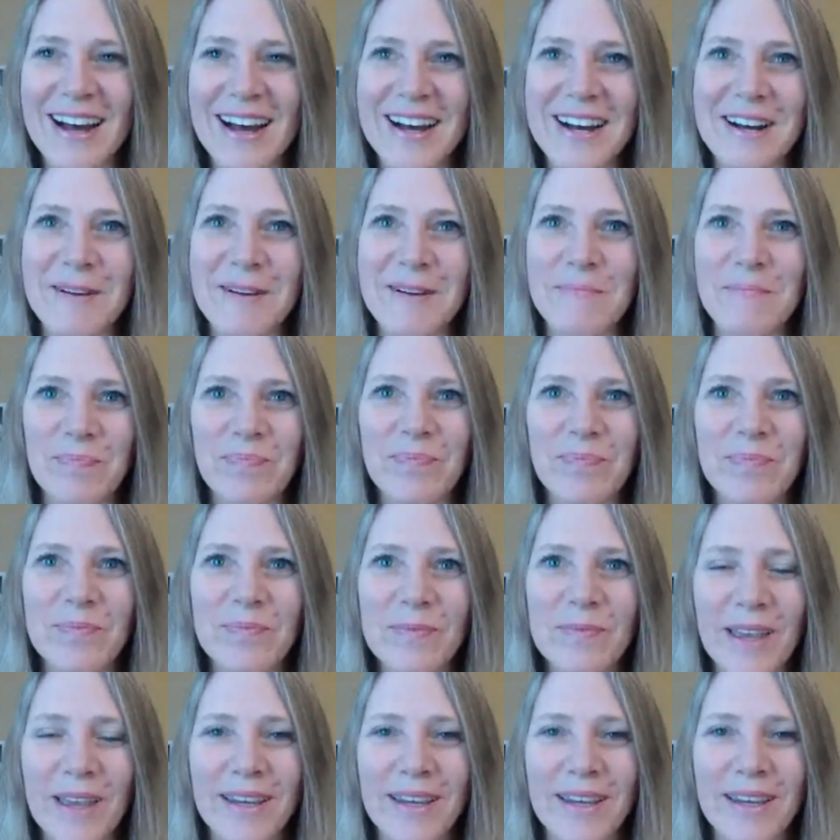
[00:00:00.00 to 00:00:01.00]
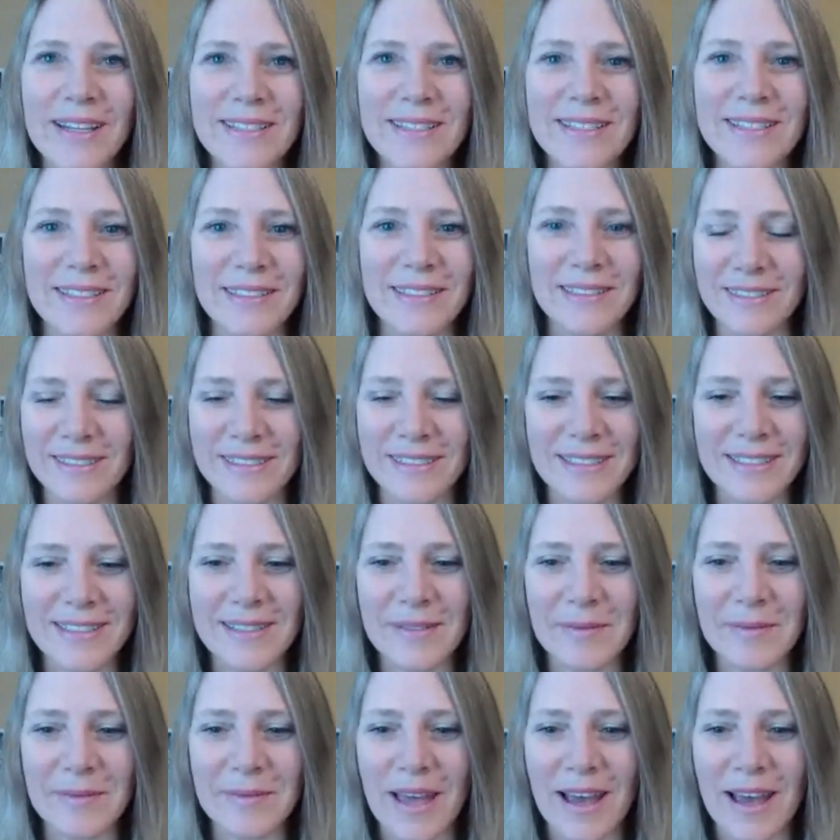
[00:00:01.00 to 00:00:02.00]
And he still
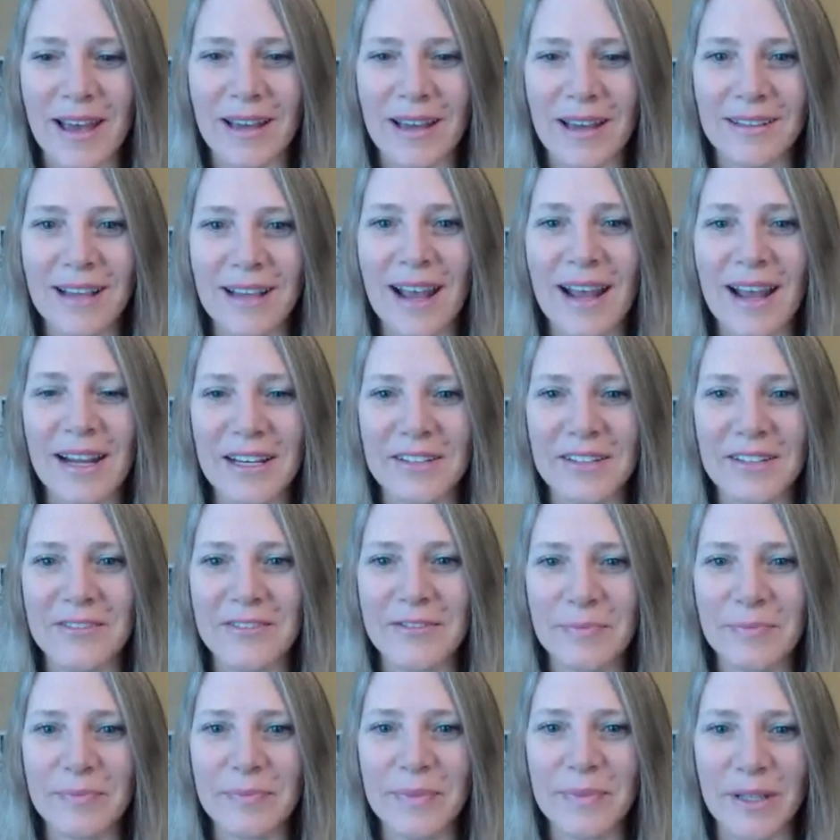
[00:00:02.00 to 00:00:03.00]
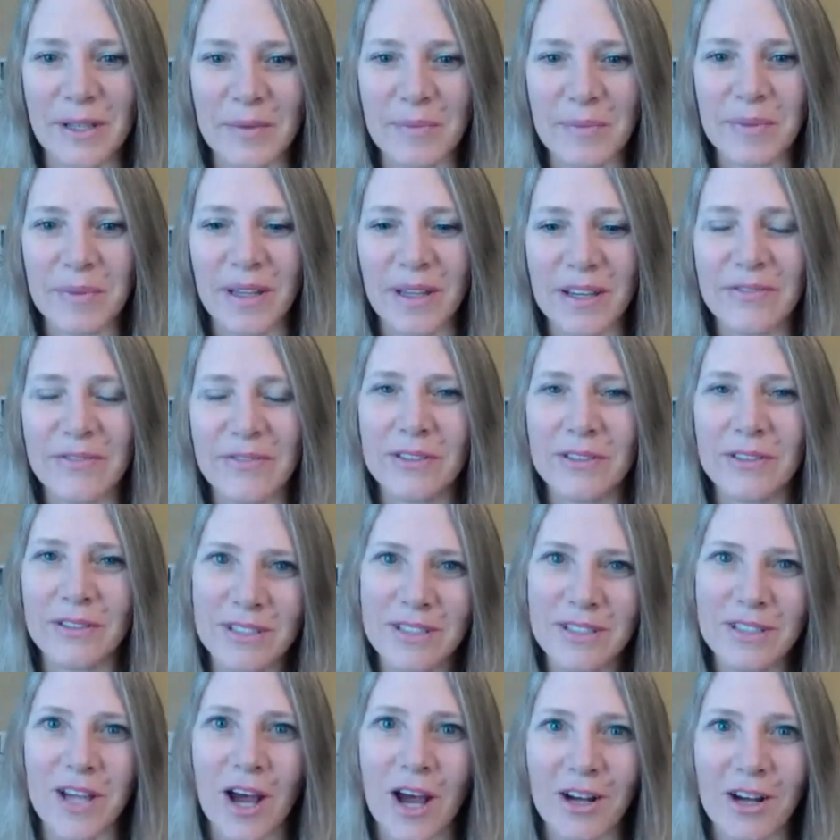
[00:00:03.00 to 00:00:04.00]
is that kind of,
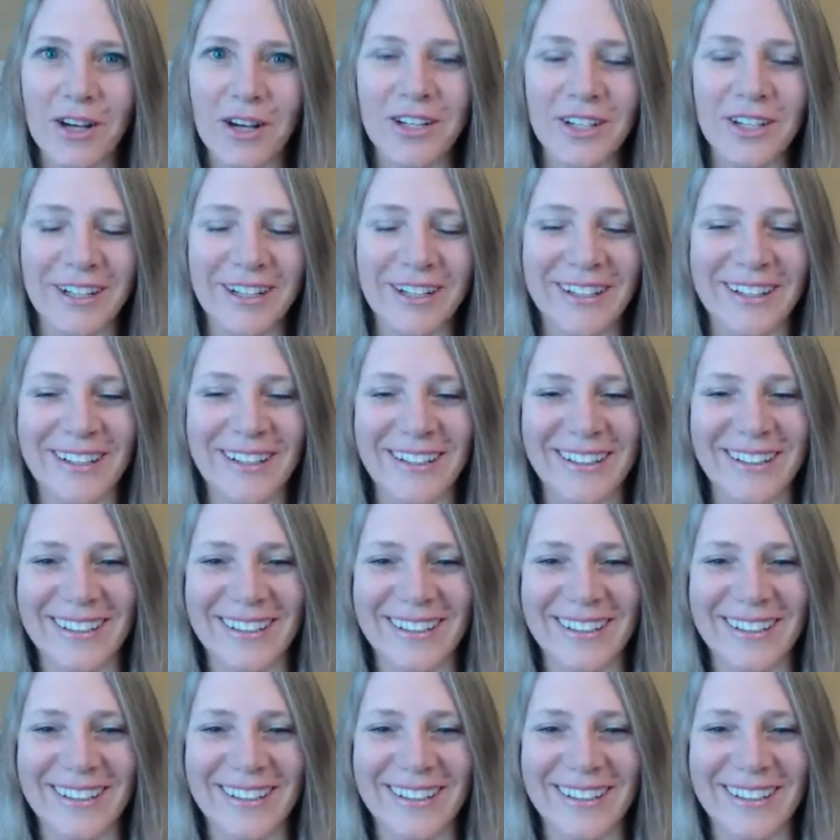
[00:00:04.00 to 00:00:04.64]
playful stalker.